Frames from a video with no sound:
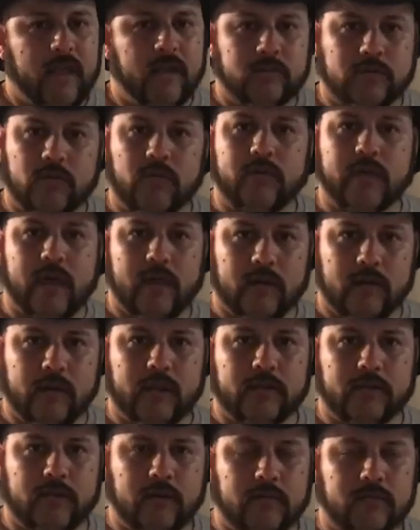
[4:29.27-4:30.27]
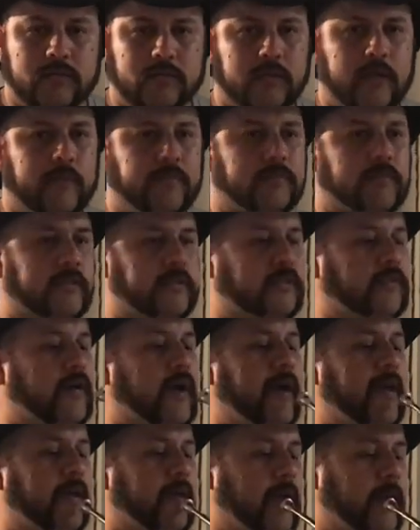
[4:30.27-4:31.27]
it's okay to lick those lips. Let's
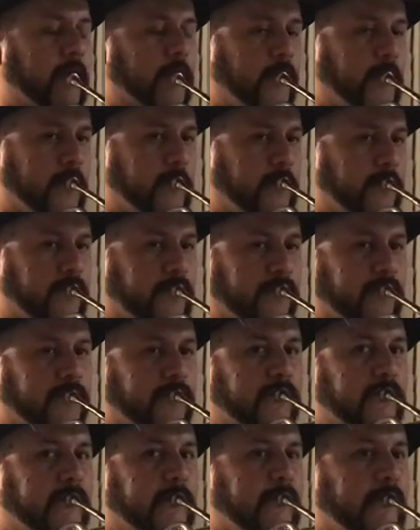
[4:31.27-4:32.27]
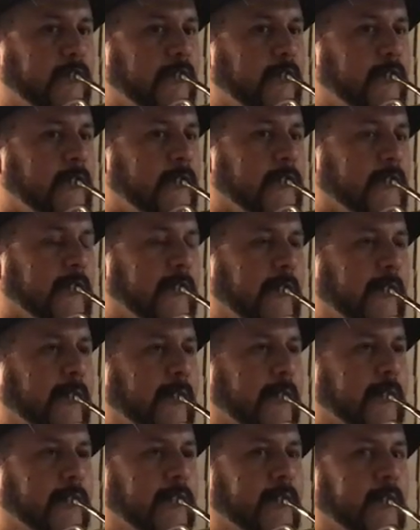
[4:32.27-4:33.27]
try it again.
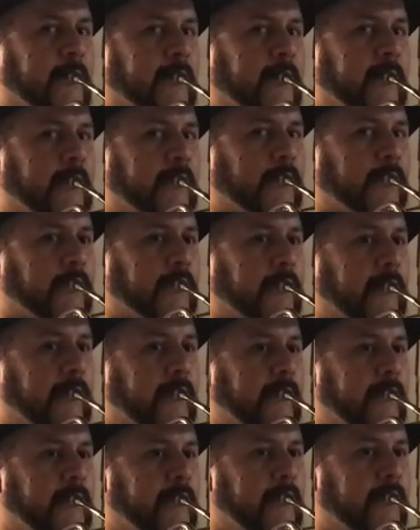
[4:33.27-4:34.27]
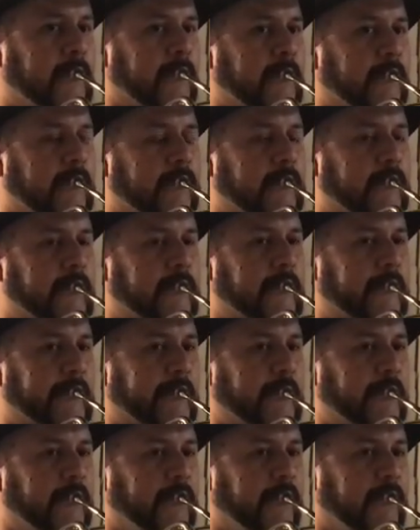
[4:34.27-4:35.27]
And 1,
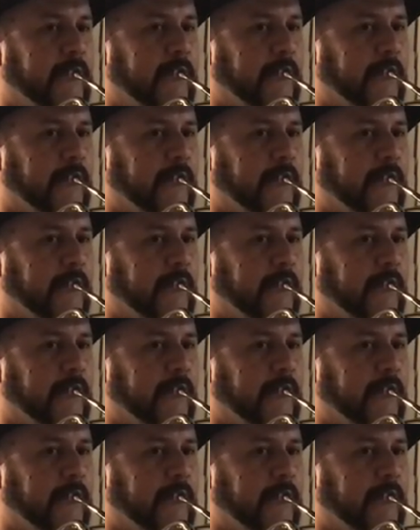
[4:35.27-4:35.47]
2.